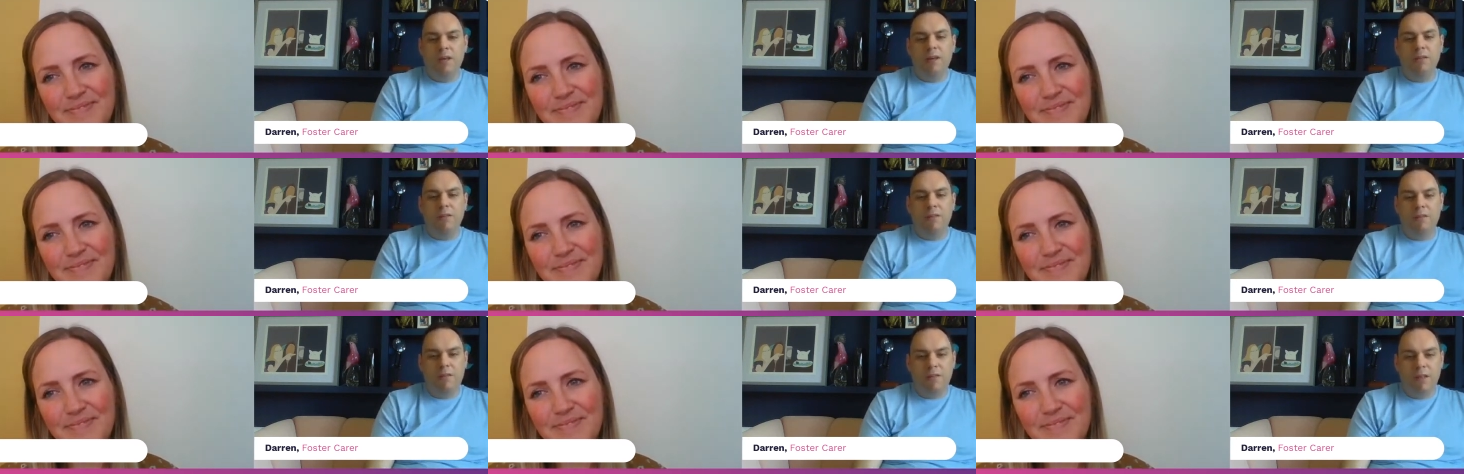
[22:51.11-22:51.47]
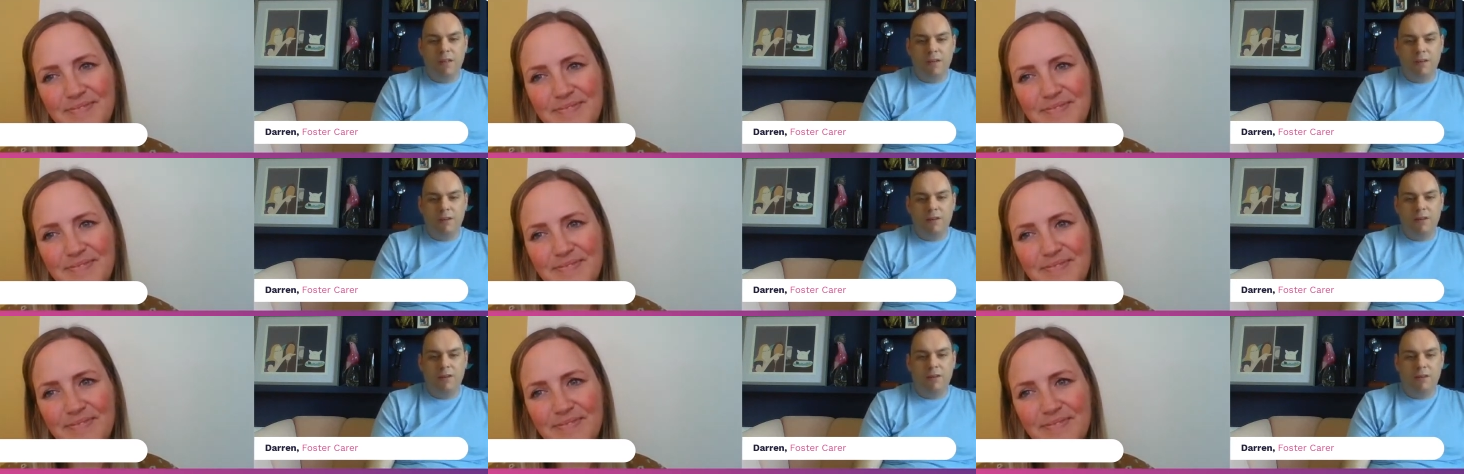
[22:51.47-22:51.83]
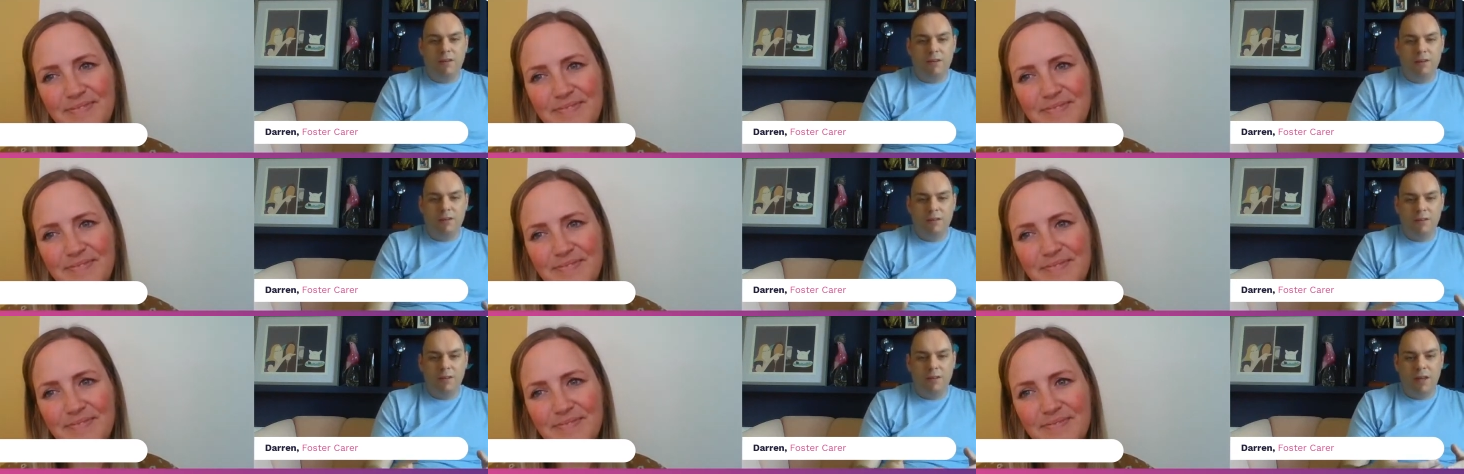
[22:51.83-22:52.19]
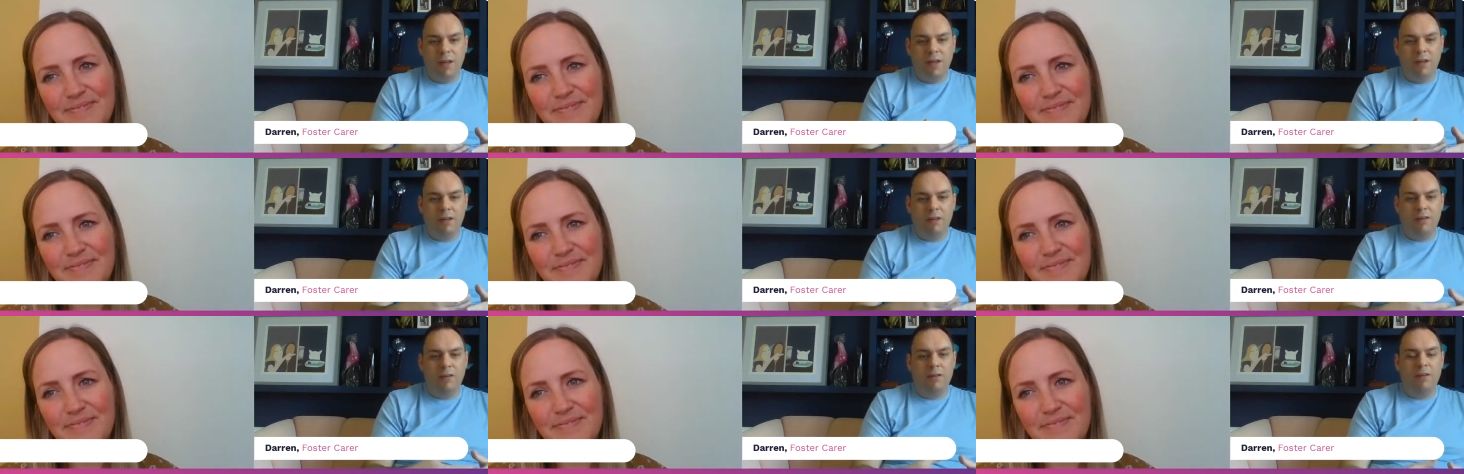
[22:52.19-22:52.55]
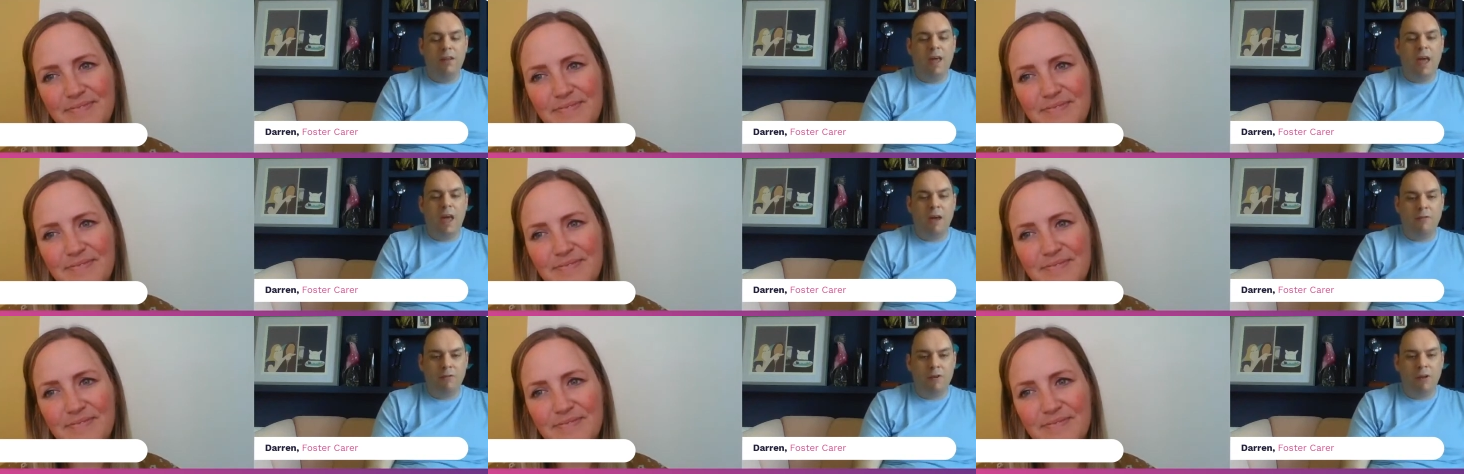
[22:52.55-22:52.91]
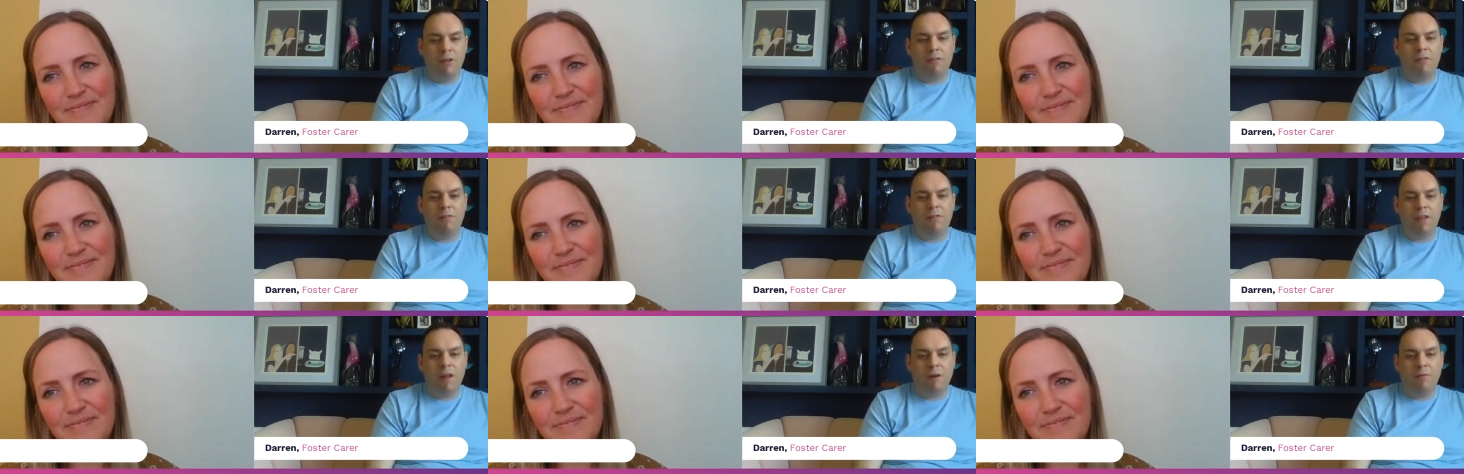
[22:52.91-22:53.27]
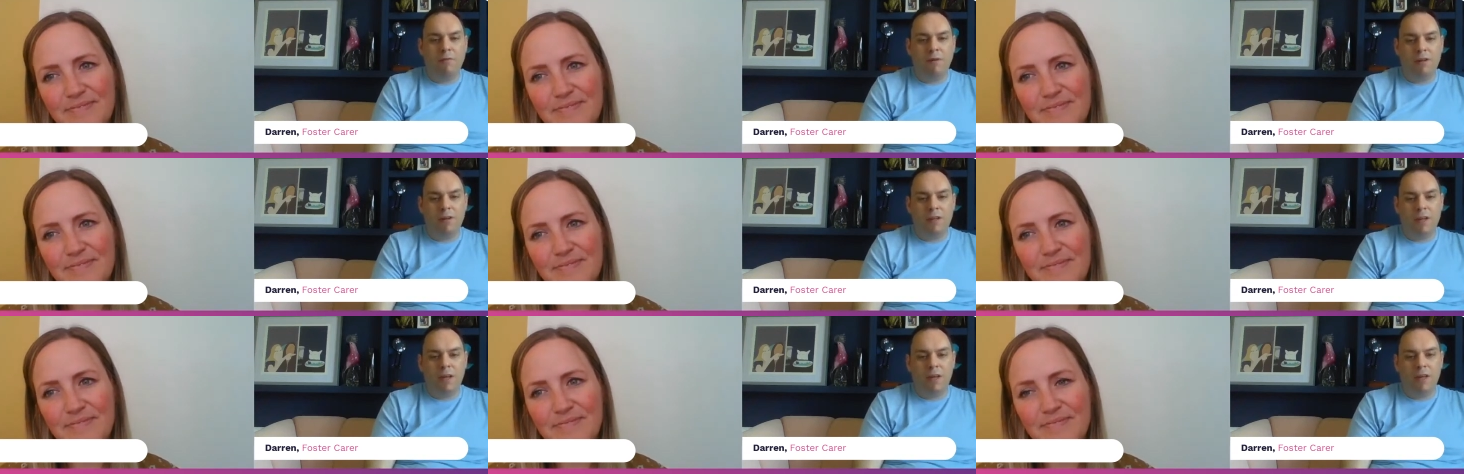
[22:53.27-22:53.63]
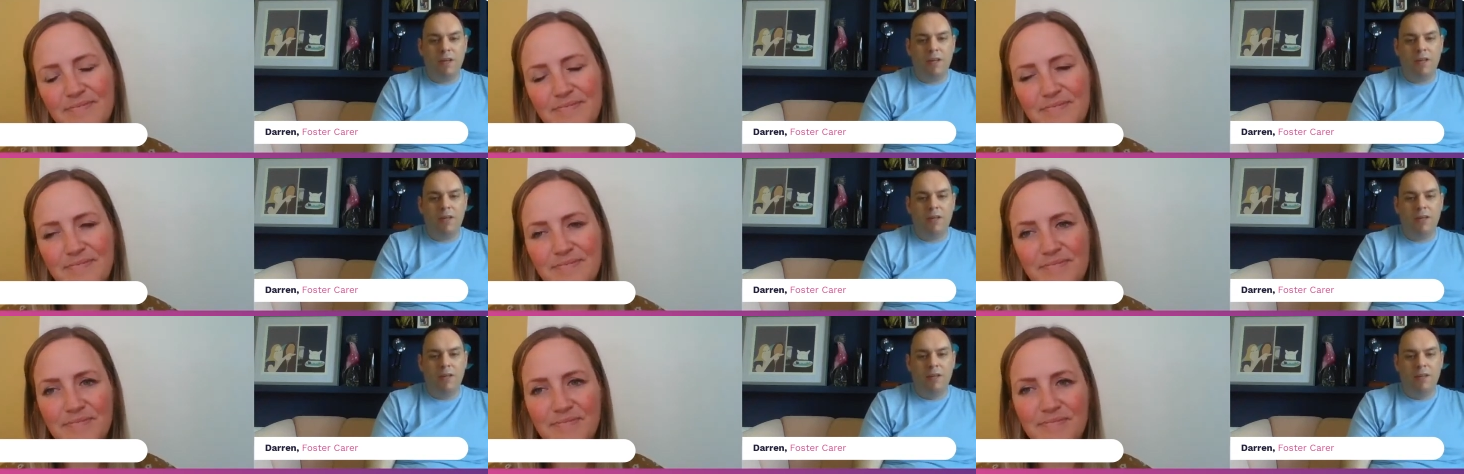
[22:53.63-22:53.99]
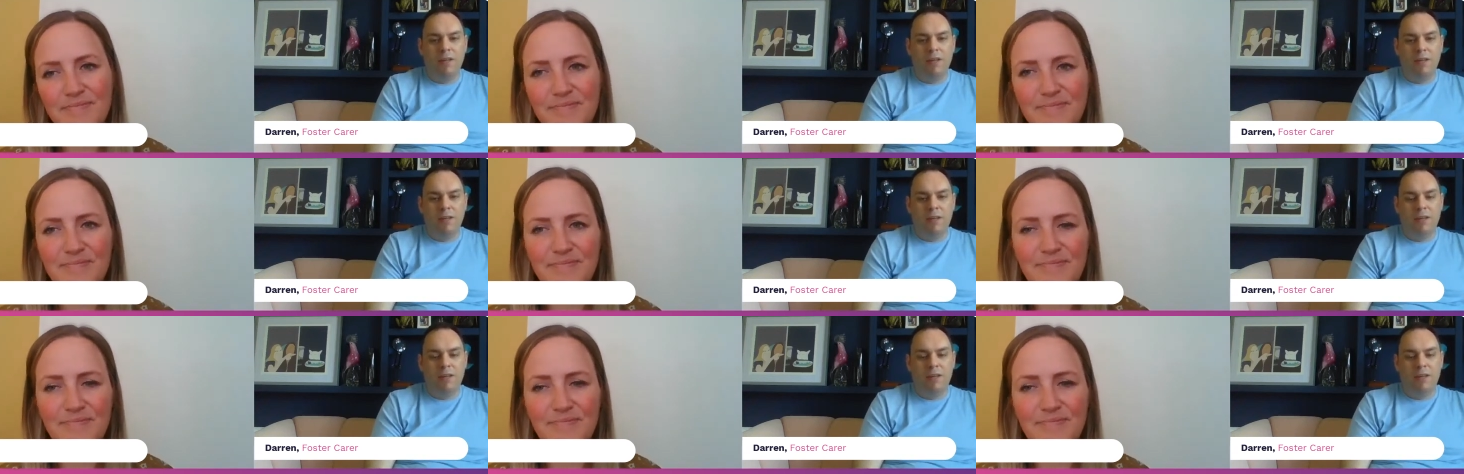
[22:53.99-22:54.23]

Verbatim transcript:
Speaker 1: considered and having a slower day